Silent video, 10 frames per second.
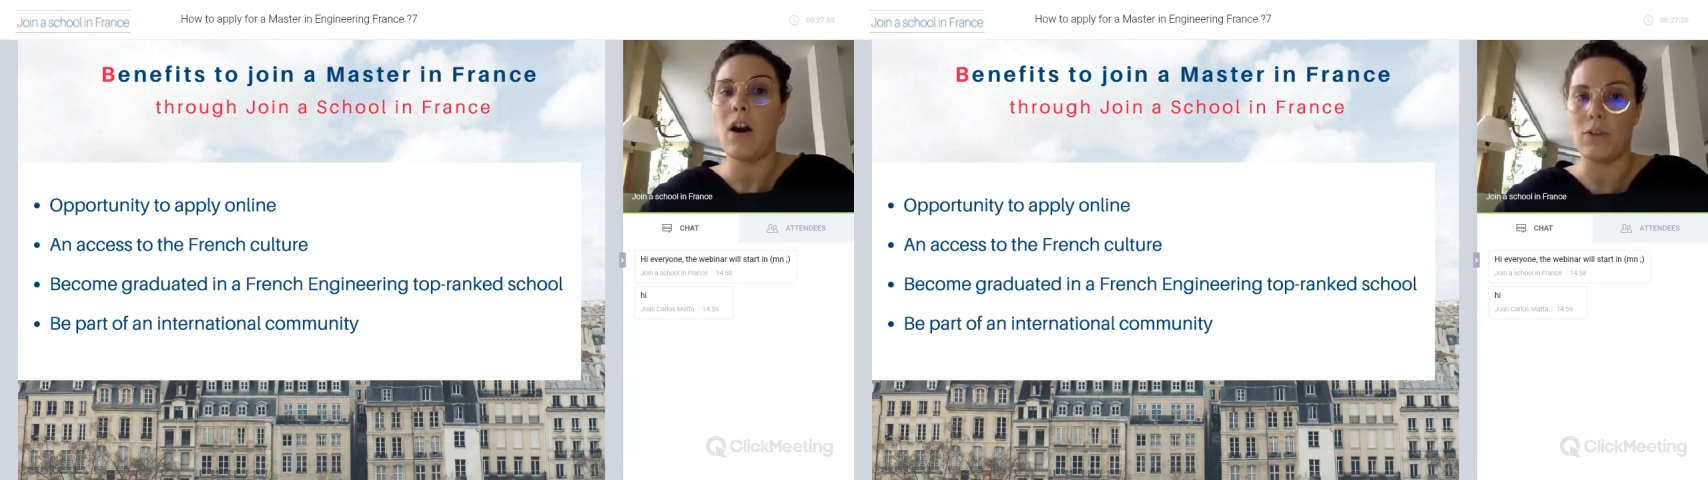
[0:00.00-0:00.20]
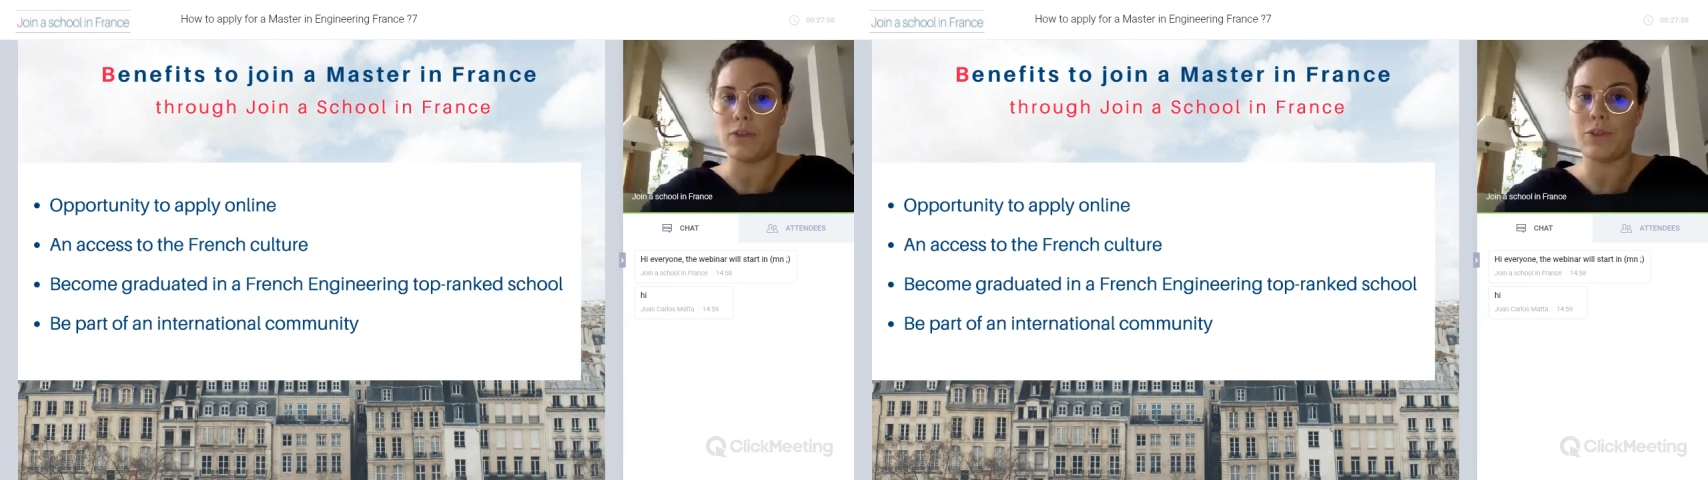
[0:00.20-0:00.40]

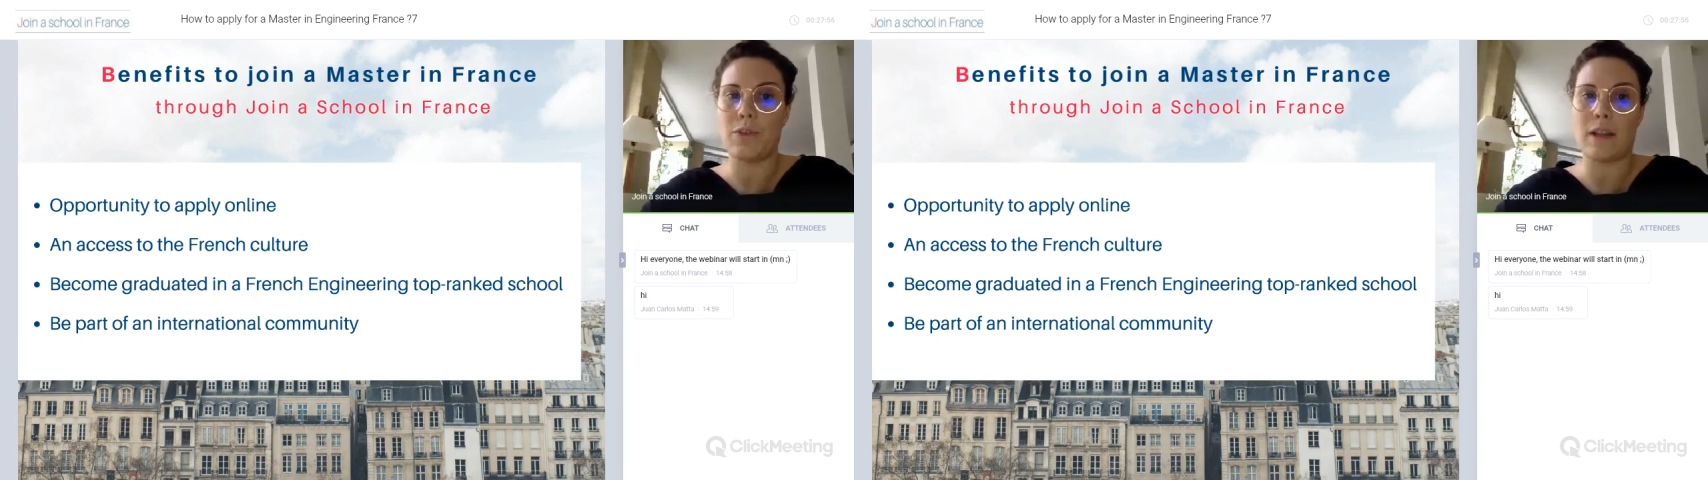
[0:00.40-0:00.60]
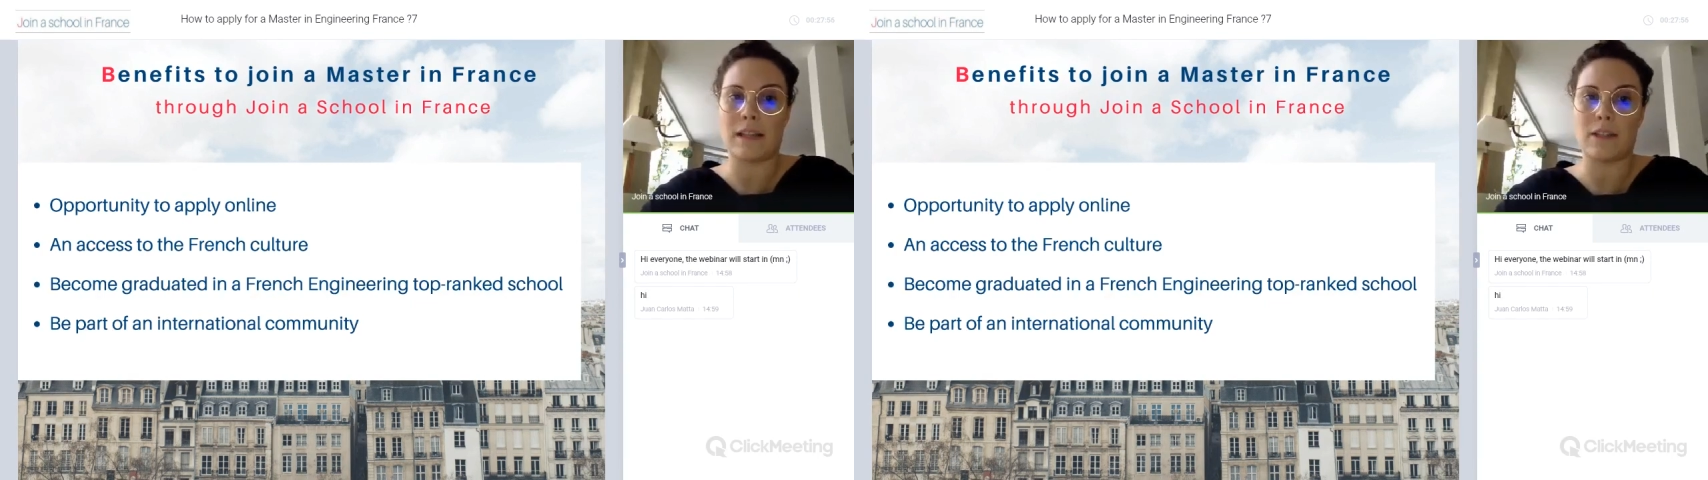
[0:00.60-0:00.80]

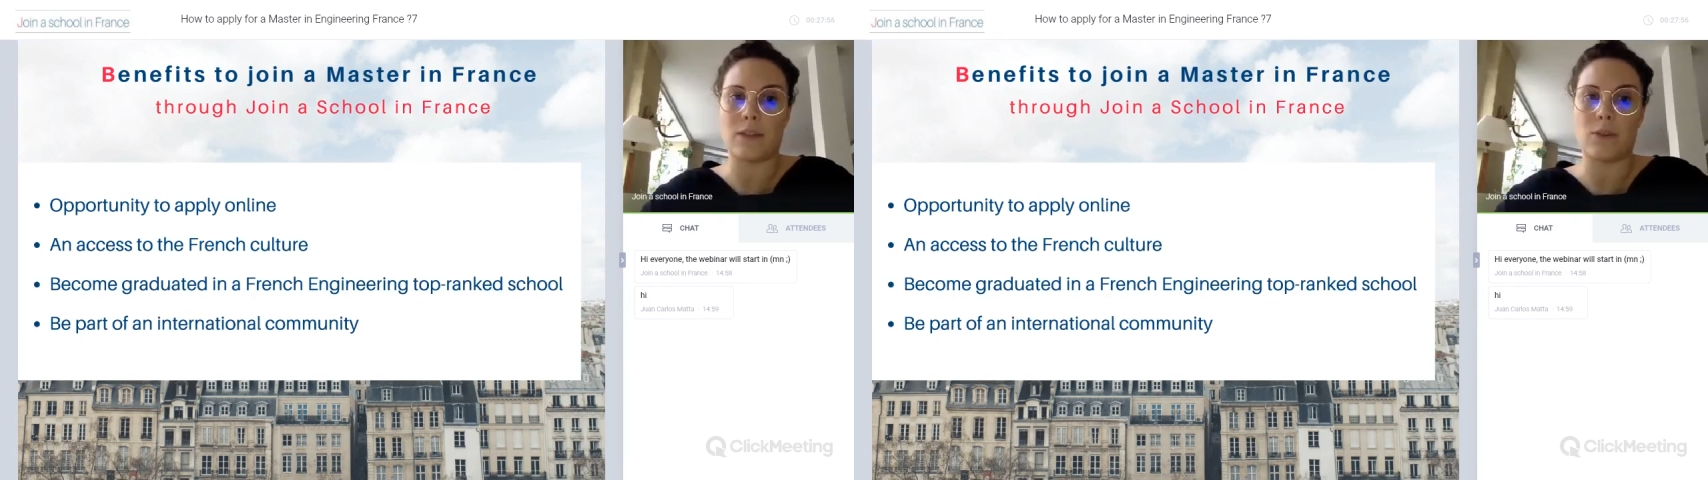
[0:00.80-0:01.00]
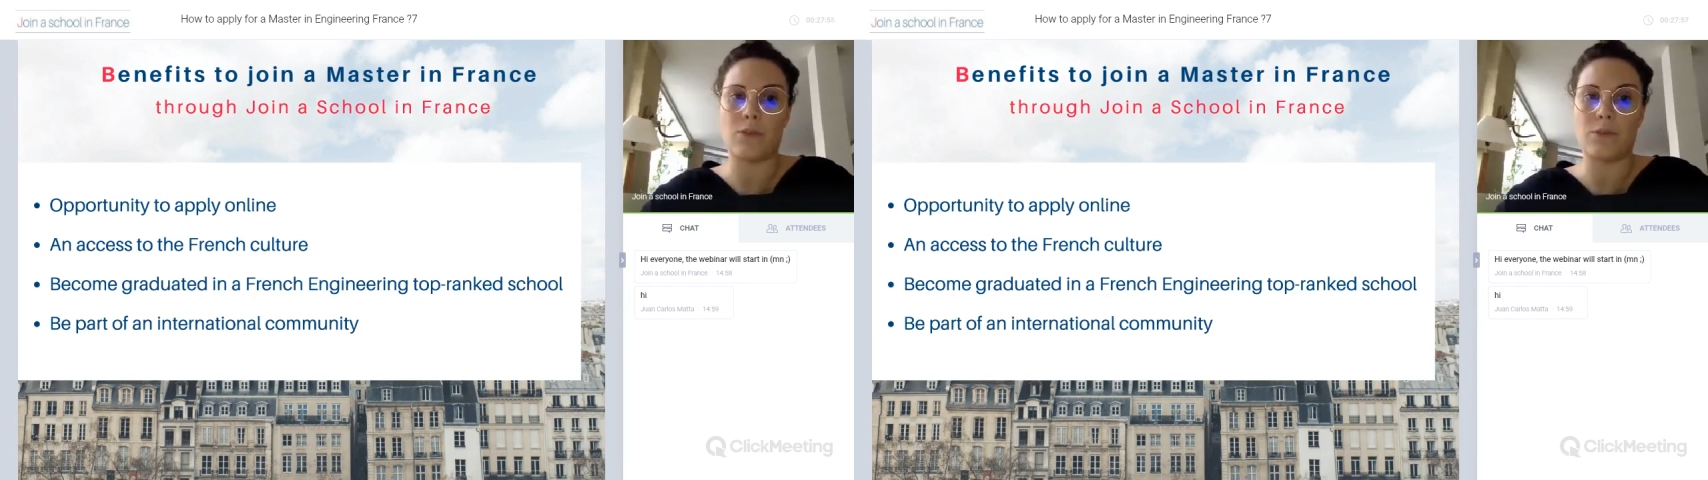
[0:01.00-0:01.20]
Also, as I
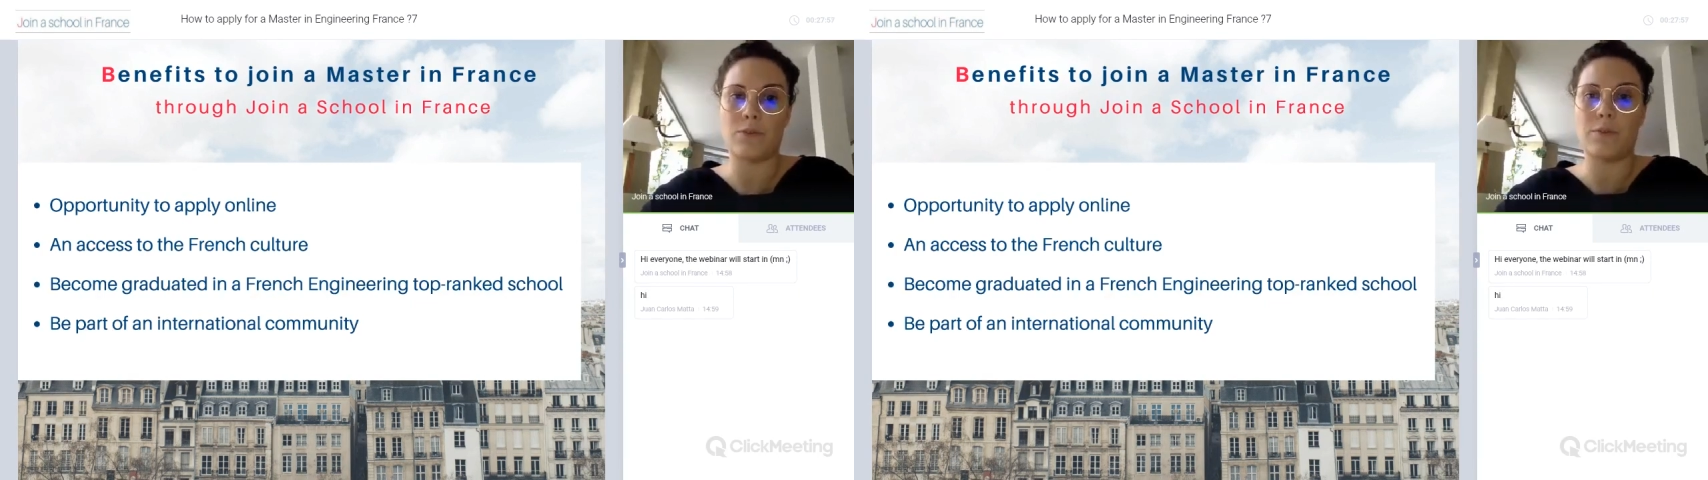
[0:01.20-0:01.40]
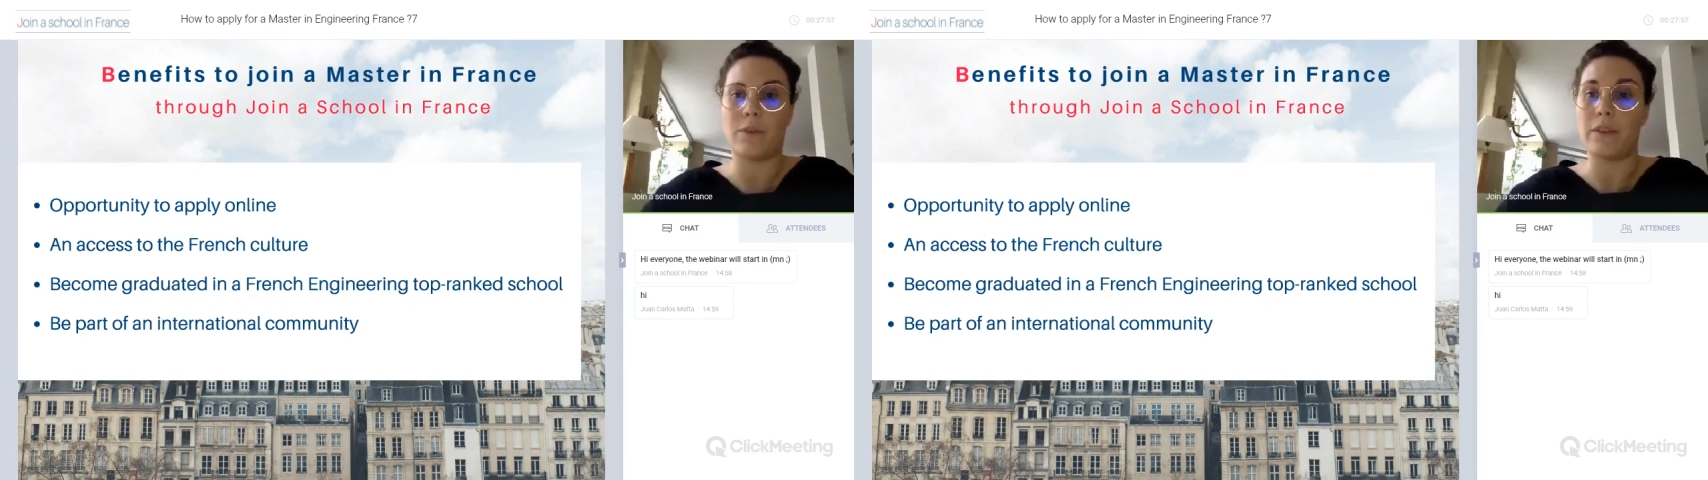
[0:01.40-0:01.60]
told you,